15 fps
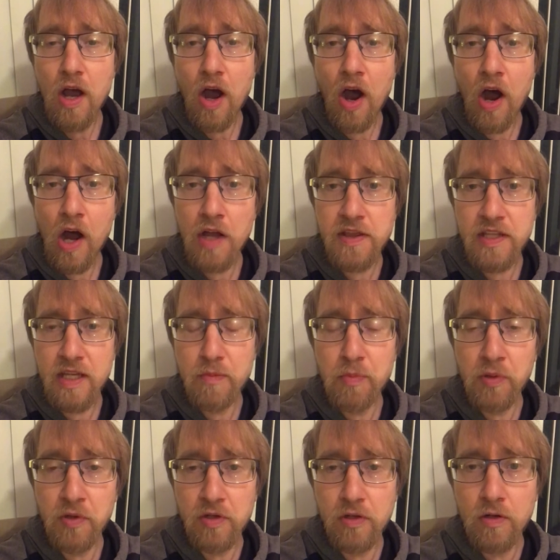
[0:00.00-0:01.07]
on the
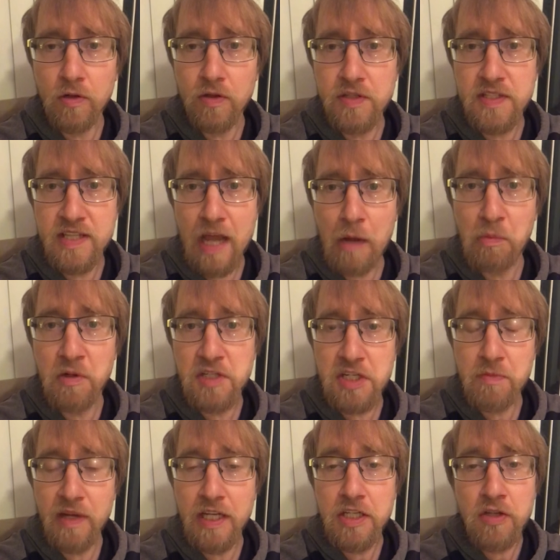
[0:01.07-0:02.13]
political
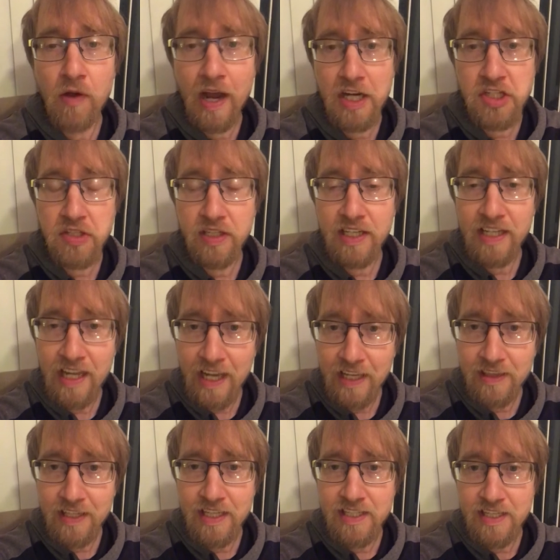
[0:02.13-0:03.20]
establishment to actually
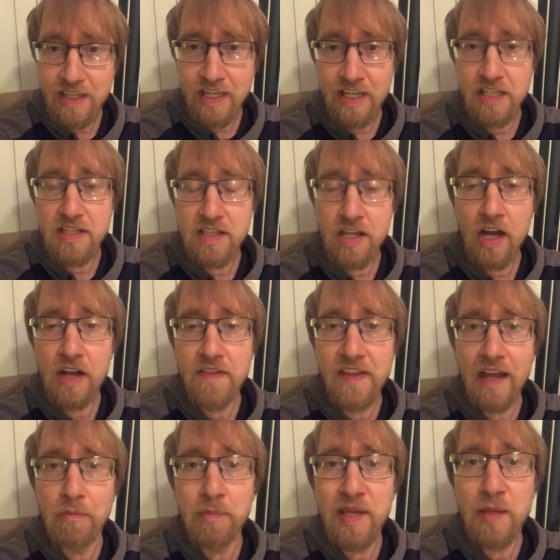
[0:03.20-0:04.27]
get these things done
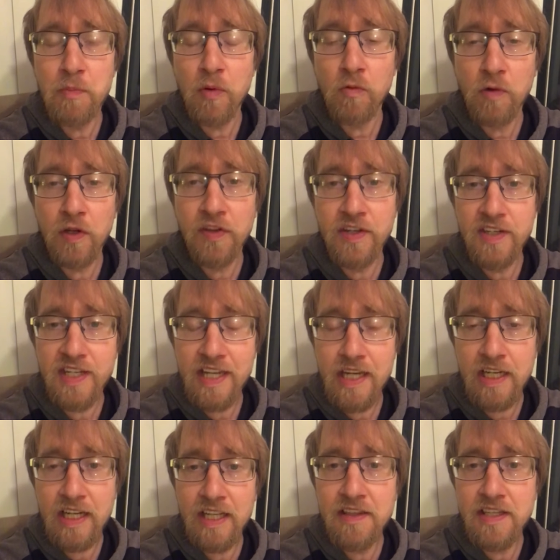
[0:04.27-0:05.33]
that people really
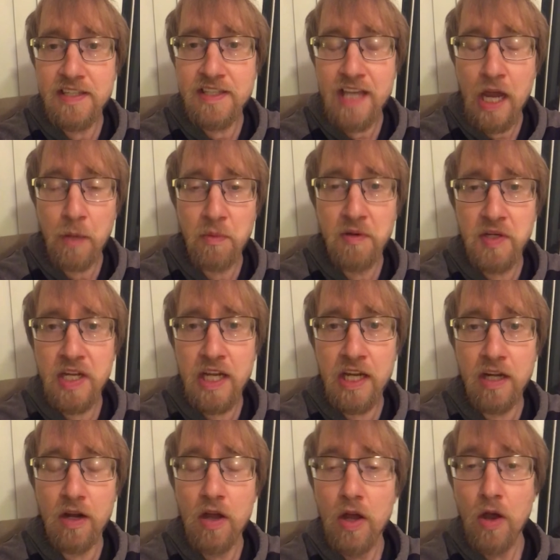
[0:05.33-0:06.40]
need in this time of
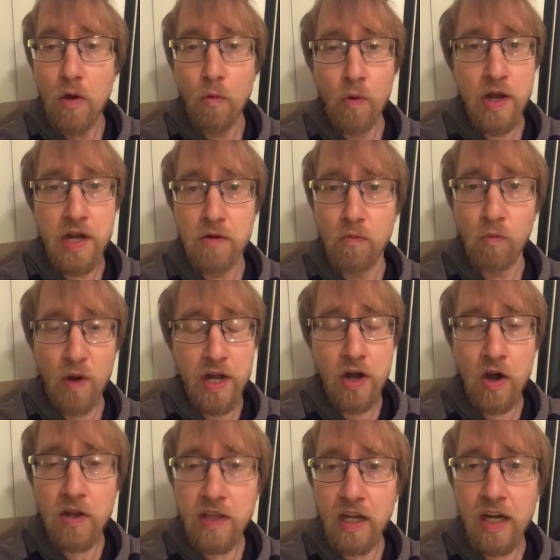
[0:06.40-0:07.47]
need. When
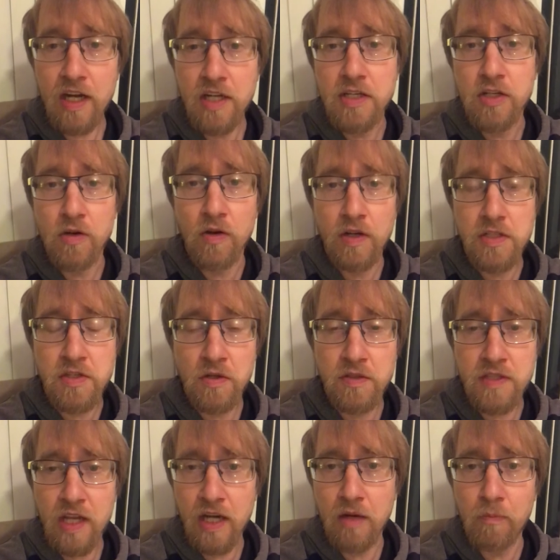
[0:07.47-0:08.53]
are they going to do it? So
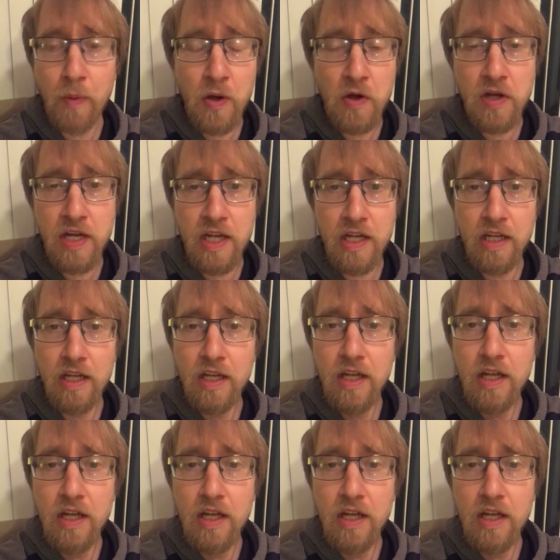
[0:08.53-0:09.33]
it's like, Bernie,